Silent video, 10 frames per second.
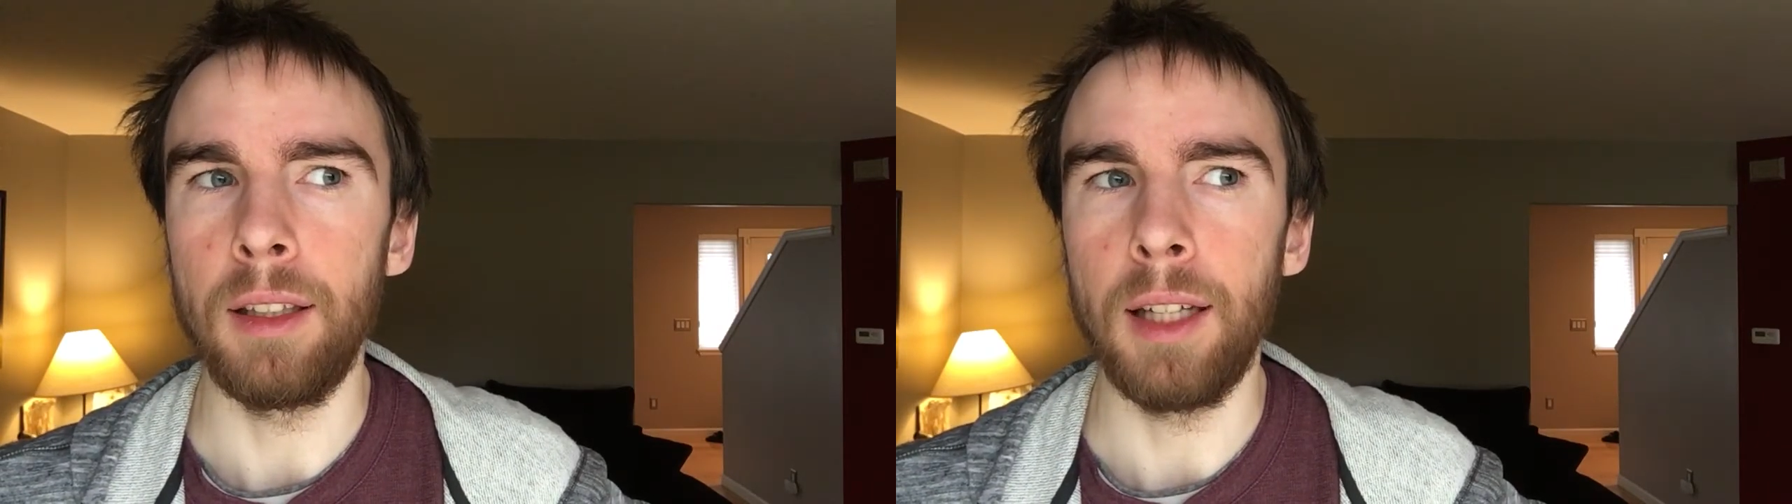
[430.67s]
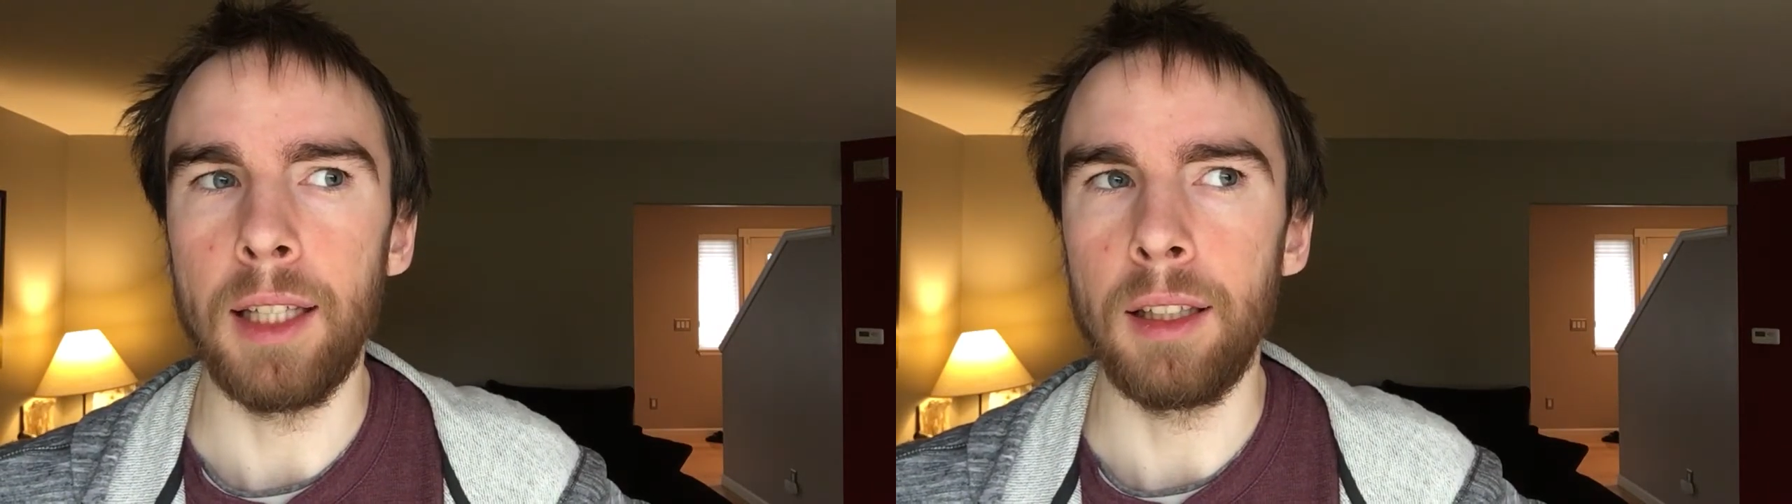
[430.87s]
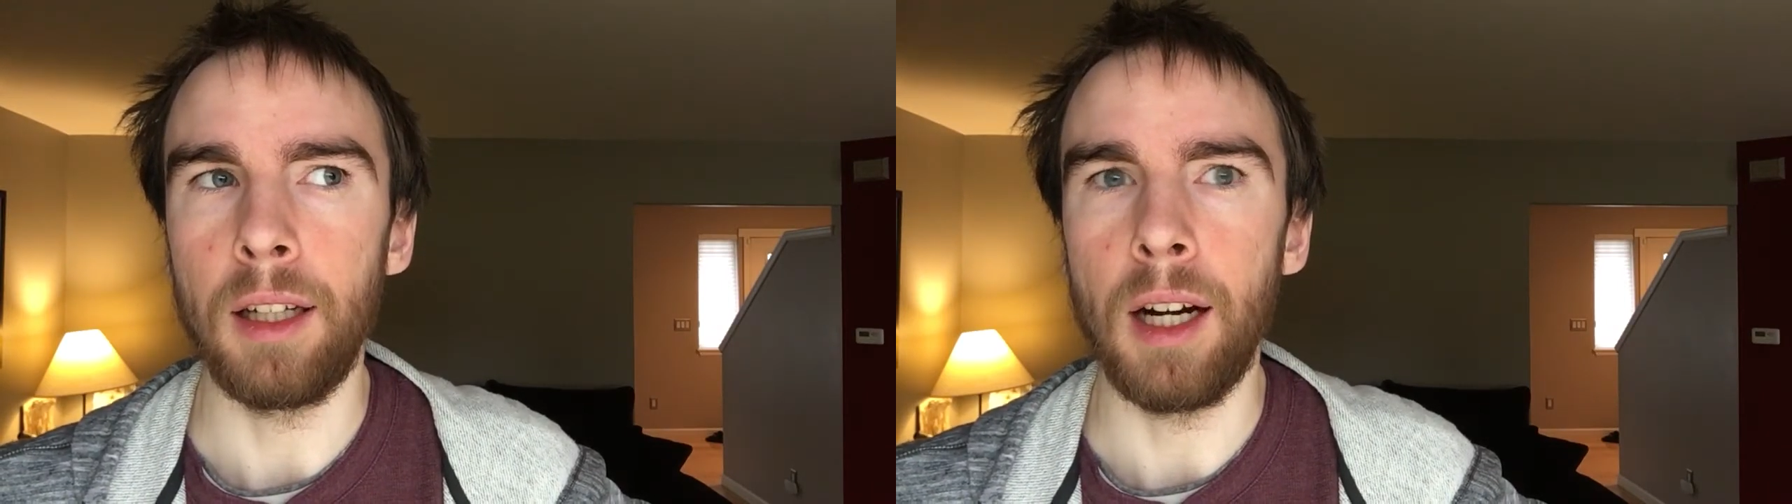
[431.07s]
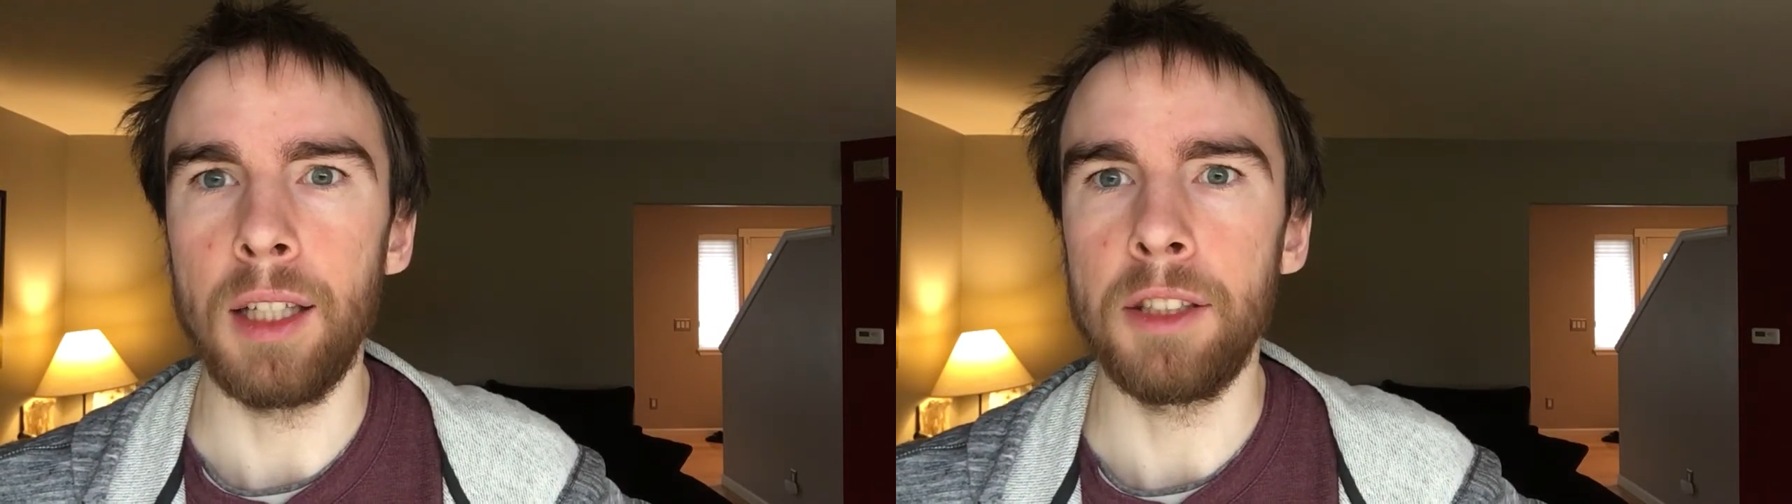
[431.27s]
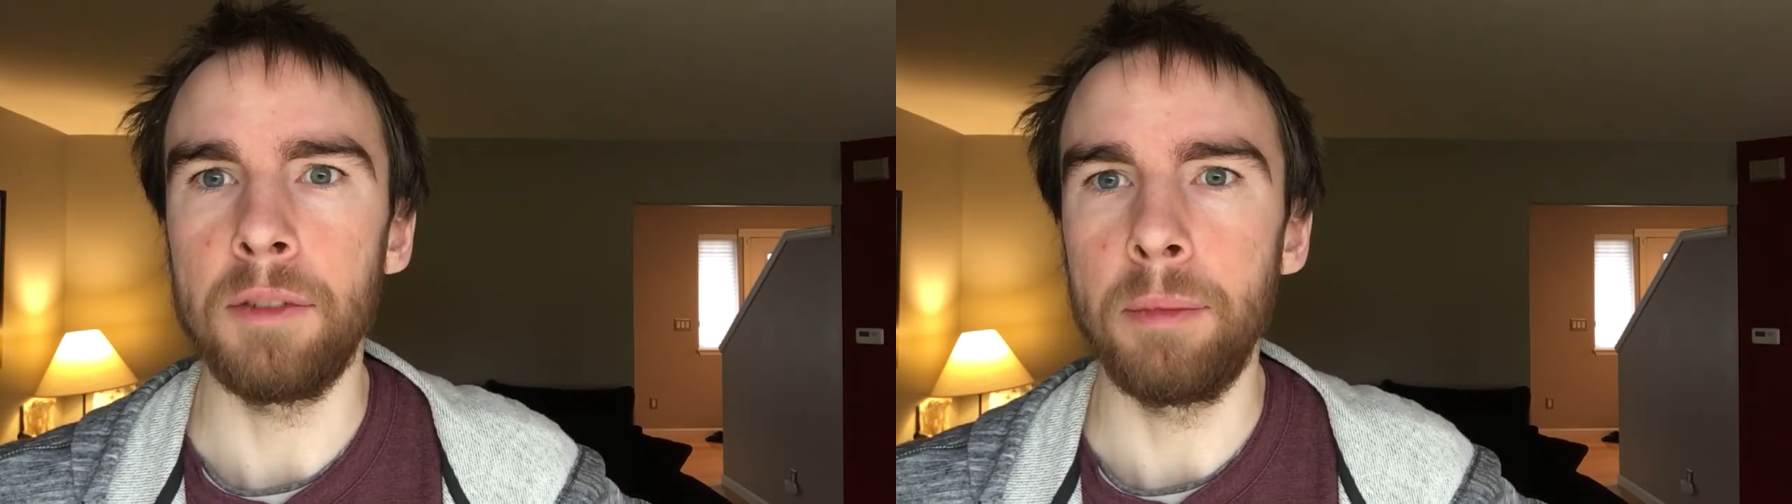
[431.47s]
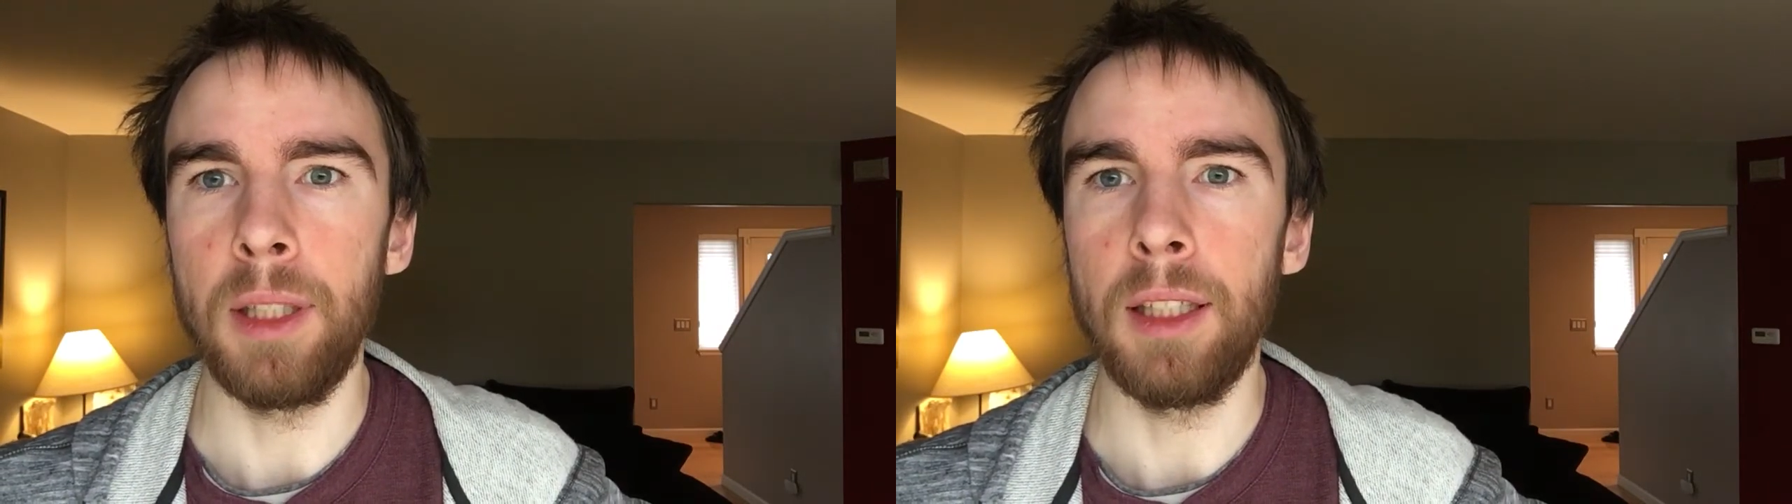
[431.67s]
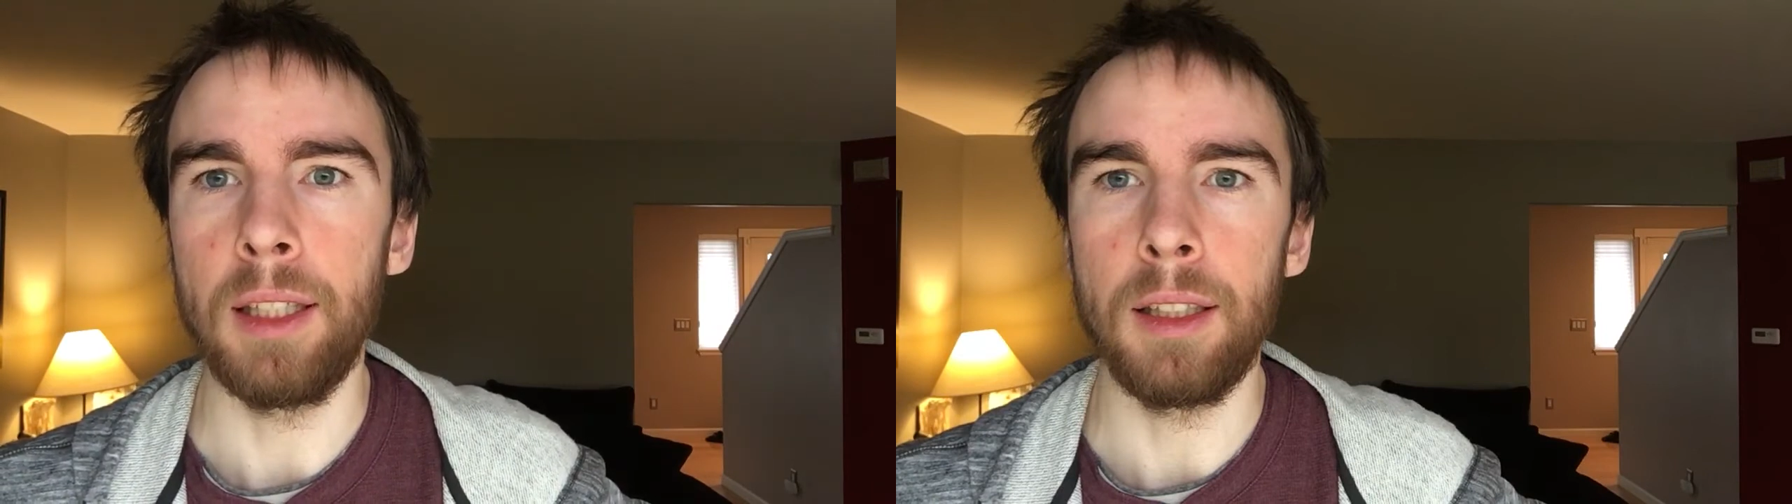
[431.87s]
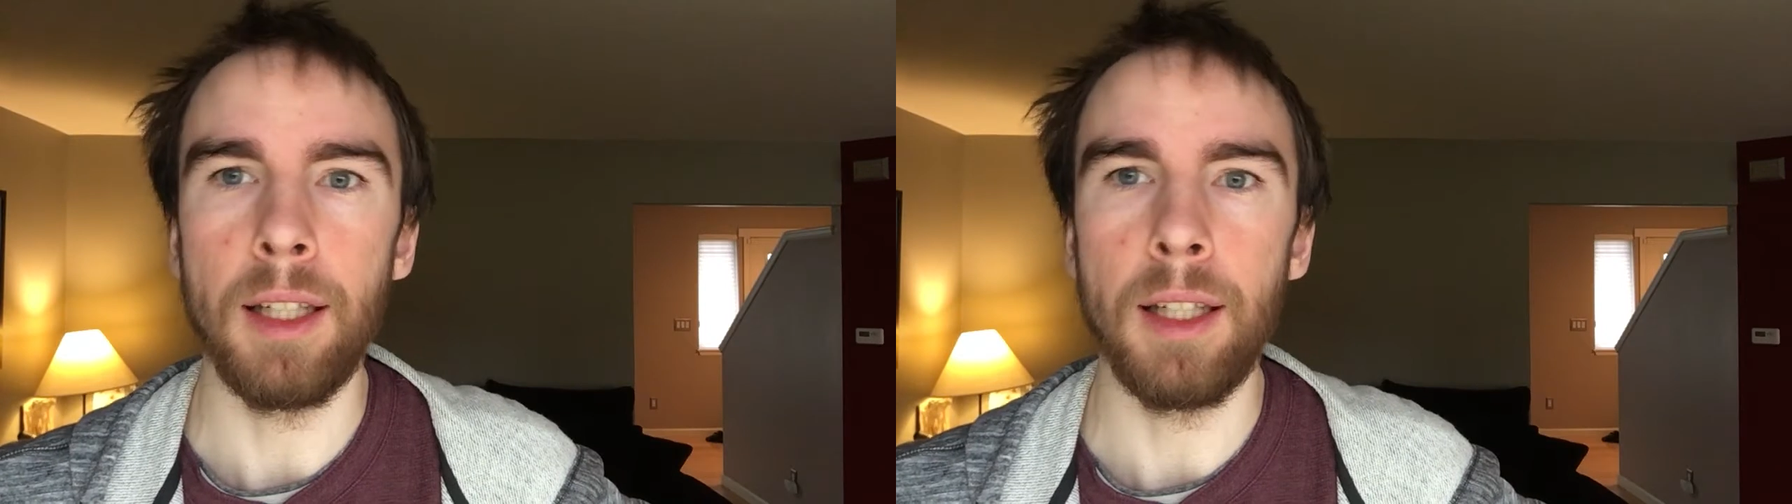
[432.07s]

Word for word: at the cost of me